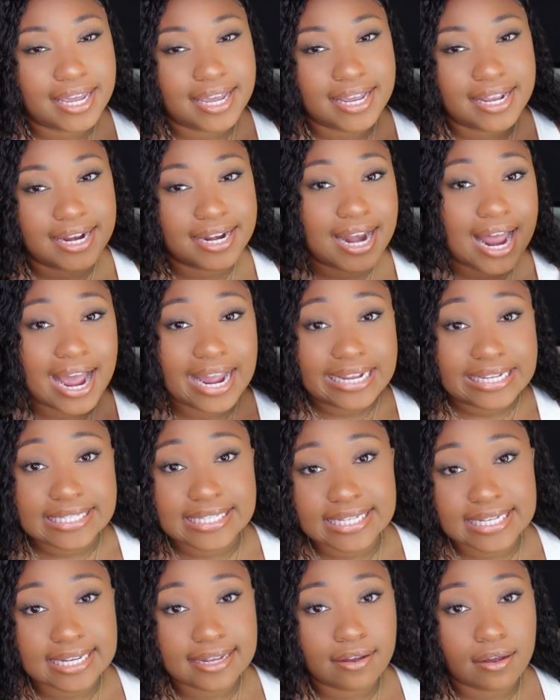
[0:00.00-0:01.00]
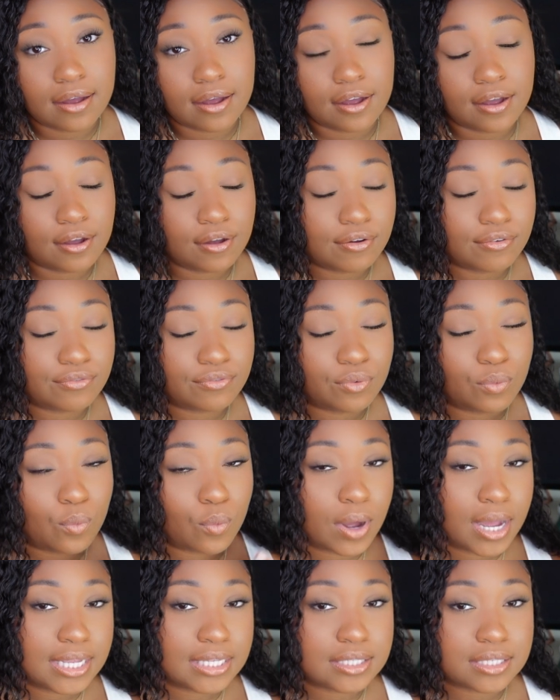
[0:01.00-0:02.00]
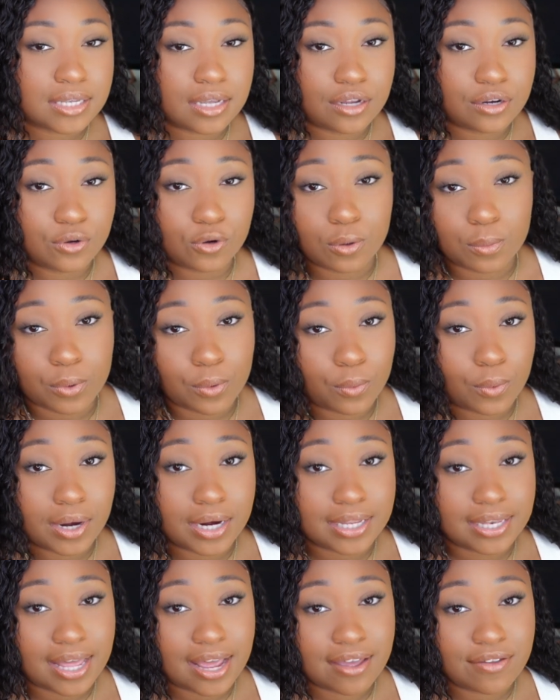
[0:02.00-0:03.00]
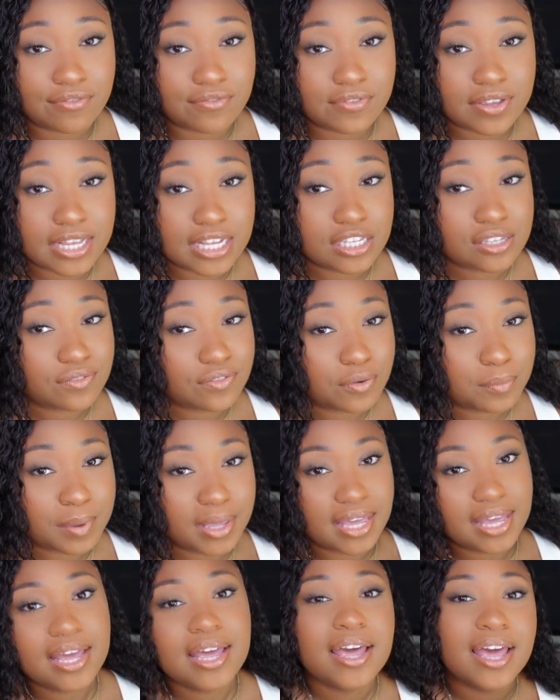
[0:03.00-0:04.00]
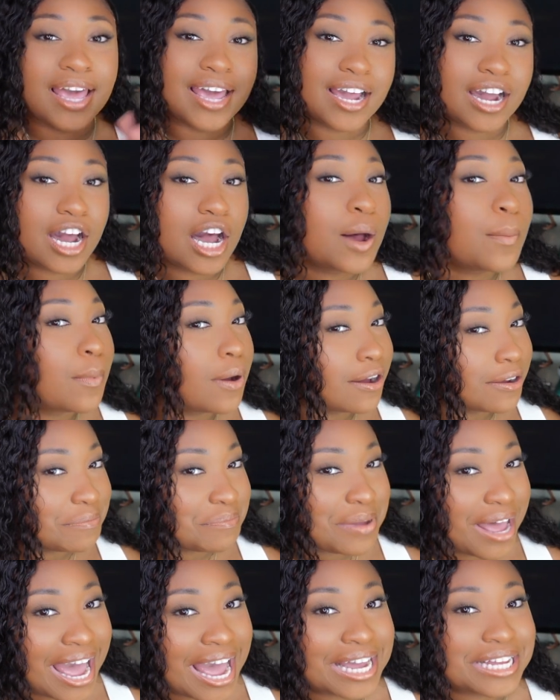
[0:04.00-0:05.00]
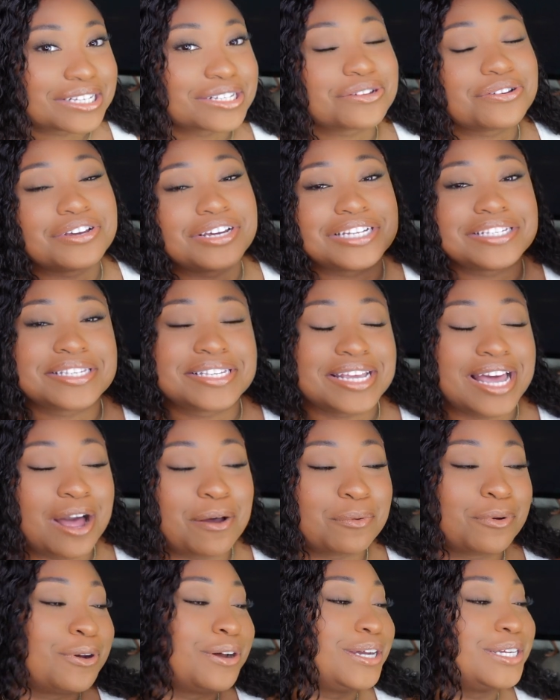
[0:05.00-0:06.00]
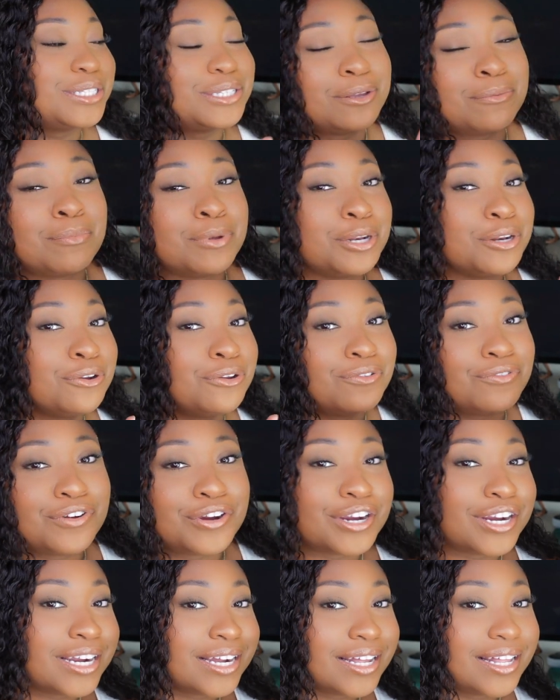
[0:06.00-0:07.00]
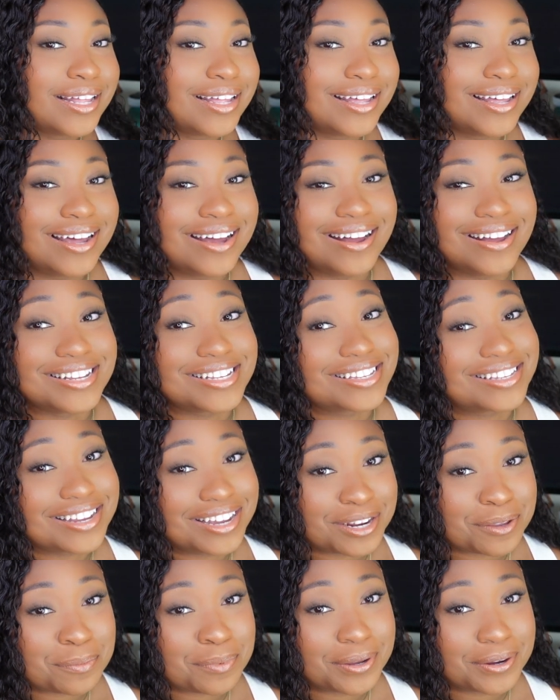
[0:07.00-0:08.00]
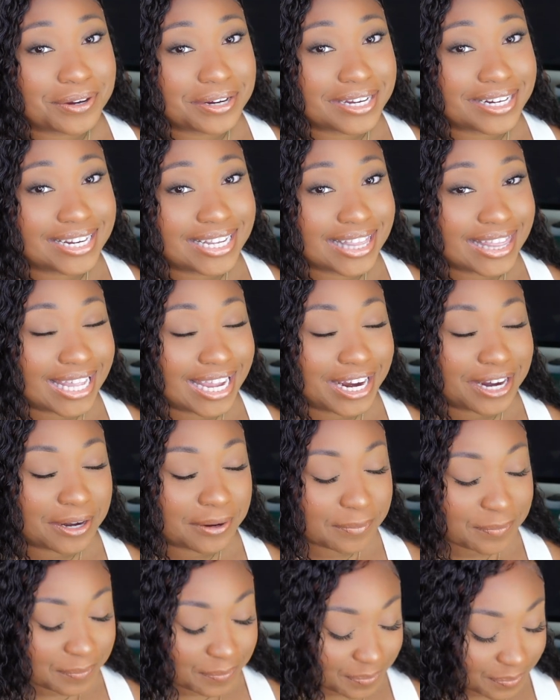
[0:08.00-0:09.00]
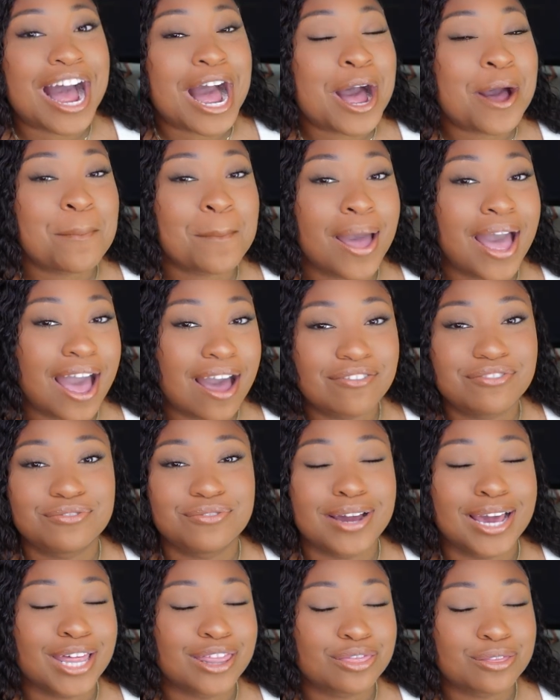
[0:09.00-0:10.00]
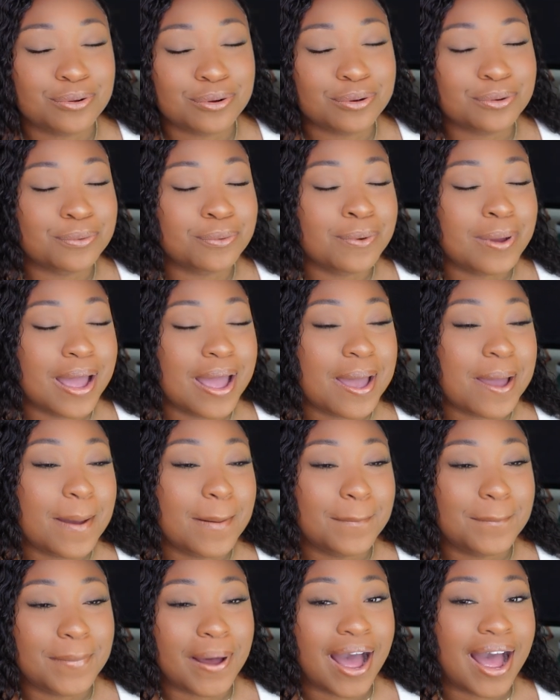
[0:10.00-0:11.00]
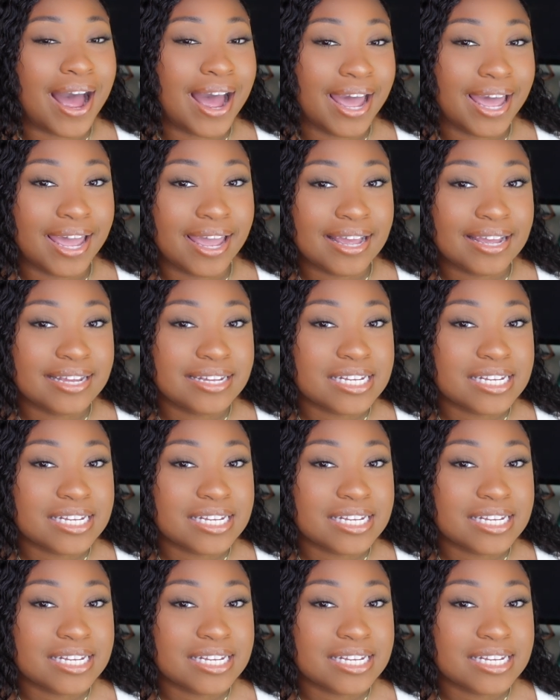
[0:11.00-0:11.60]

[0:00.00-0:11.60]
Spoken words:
get an idea of what a normal work life is for me, and come on back so you can see how I'm going to maneuver a study period in there. I'm halfway through my